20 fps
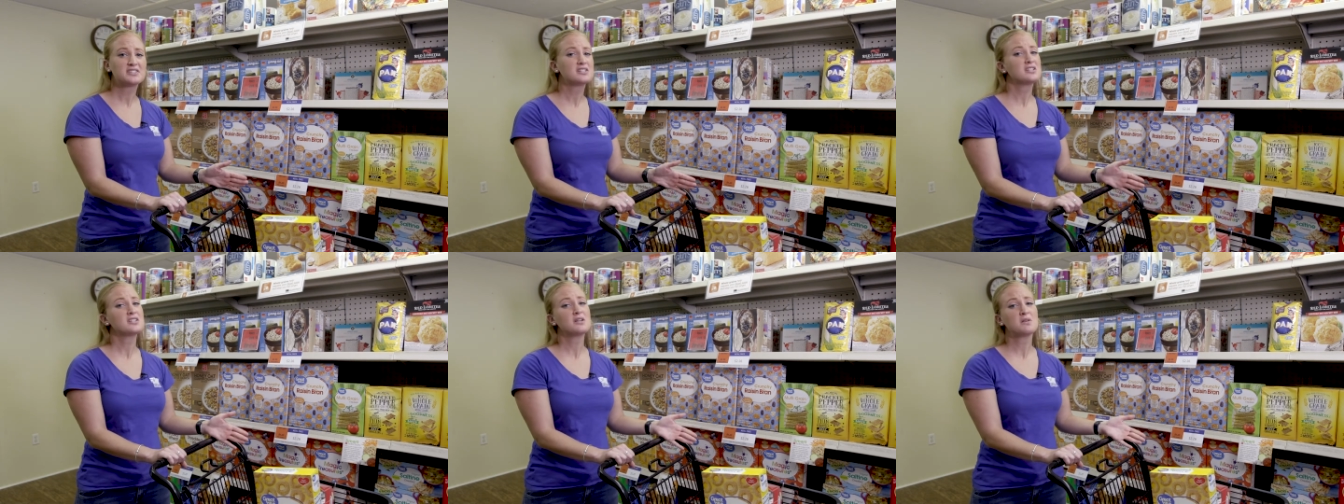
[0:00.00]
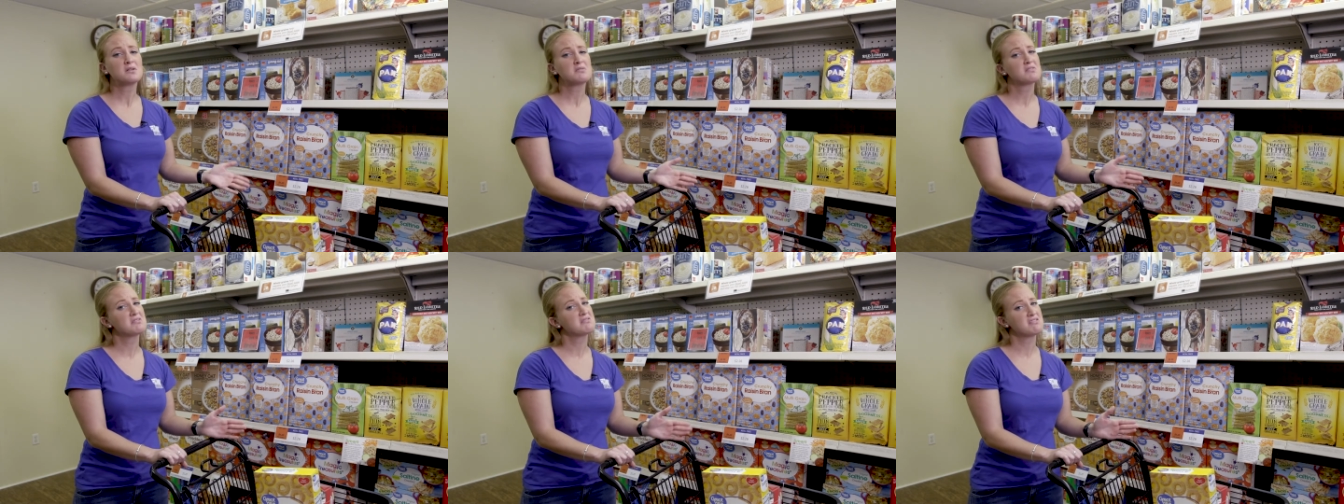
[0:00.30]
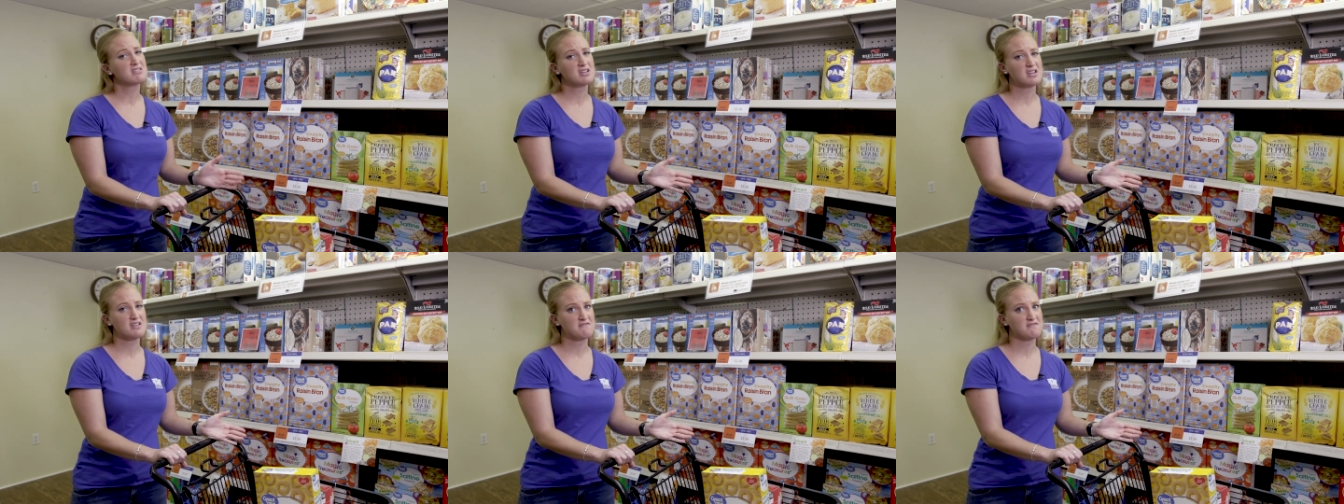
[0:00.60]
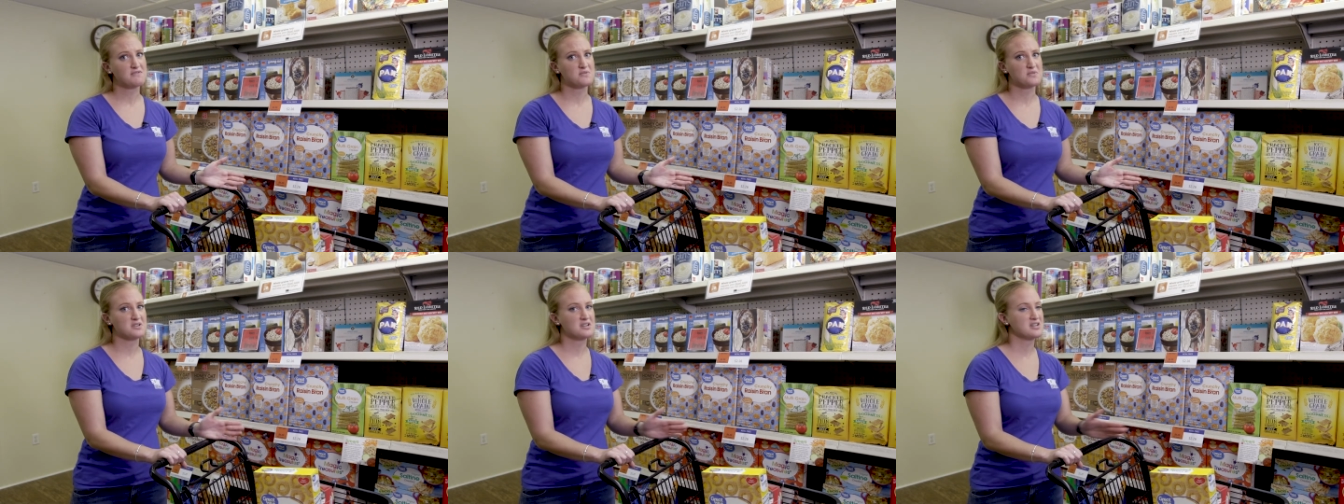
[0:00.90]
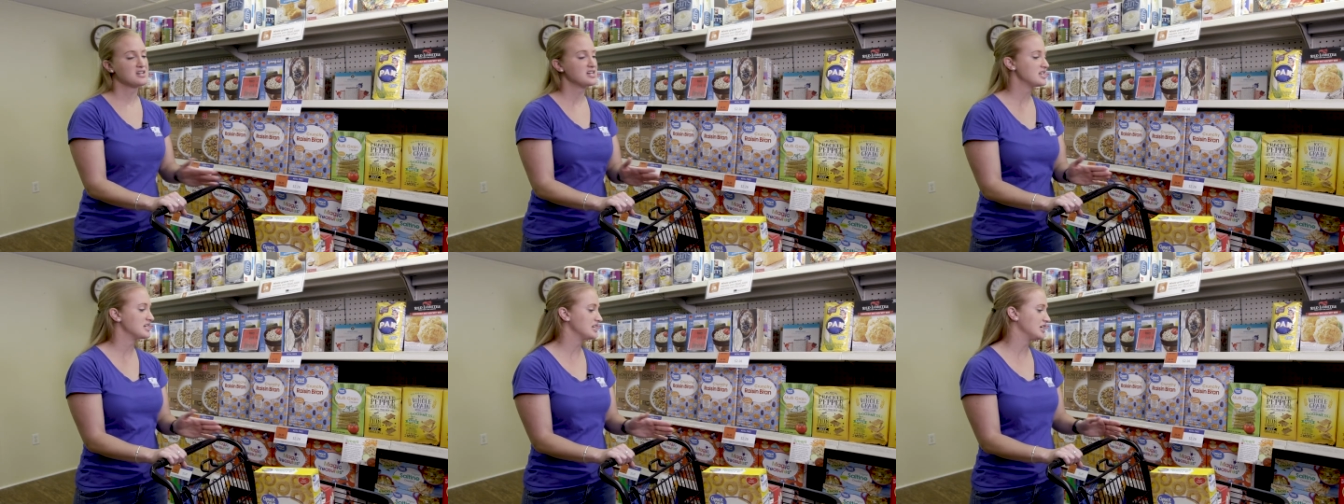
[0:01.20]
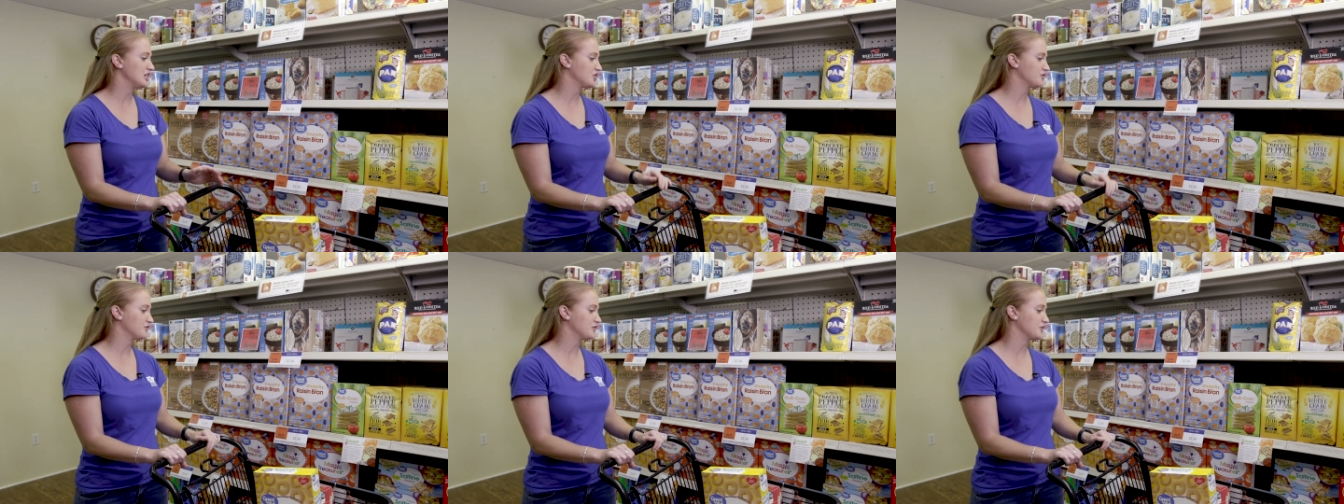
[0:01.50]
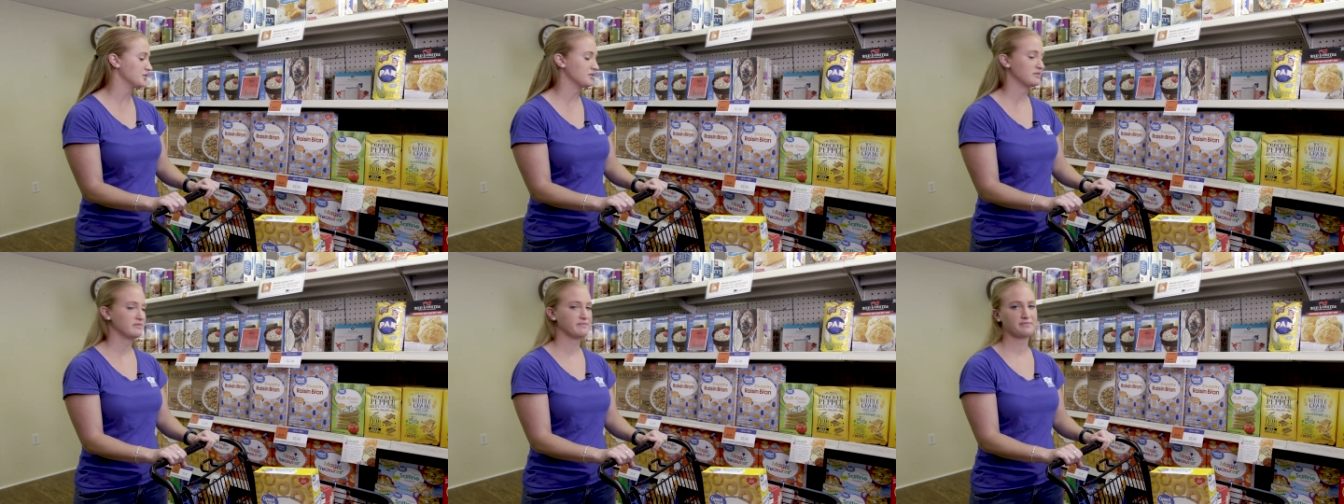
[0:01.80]
to know what we're looking for in each
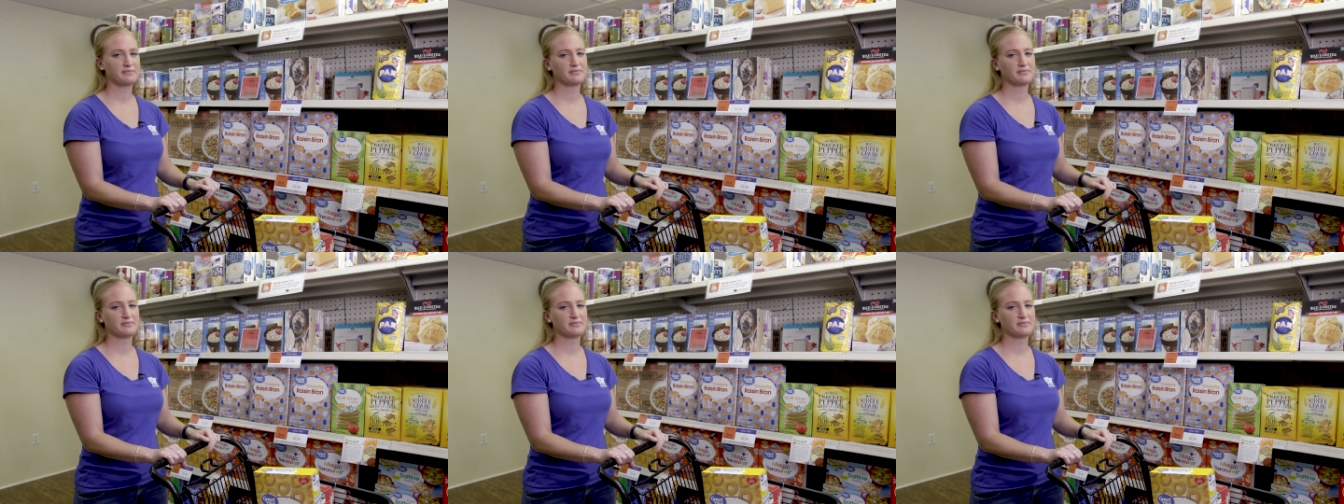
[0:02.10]
food.